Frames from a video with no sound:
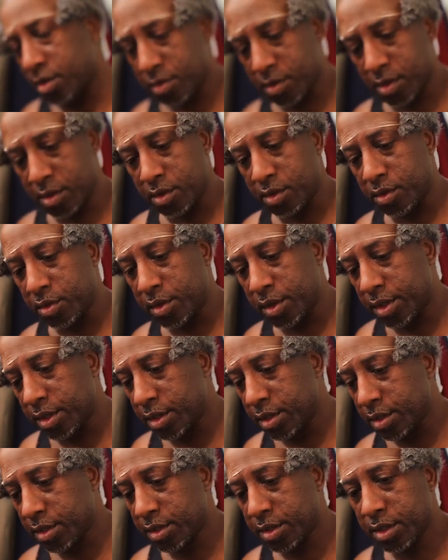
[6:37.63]
you can do
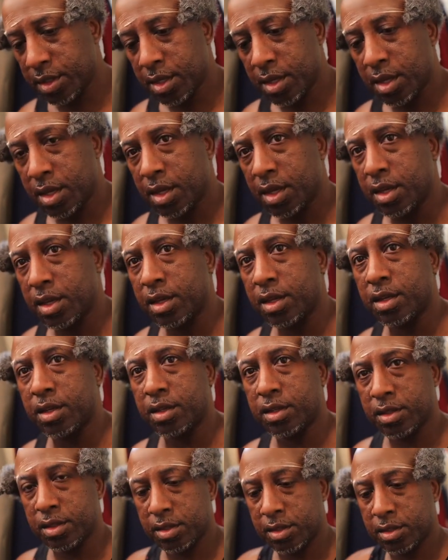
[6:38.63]

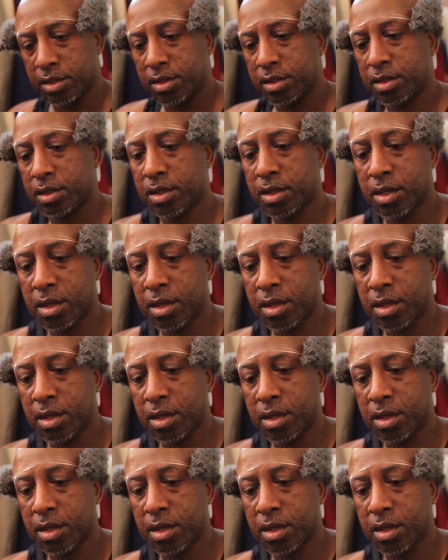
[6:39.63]
is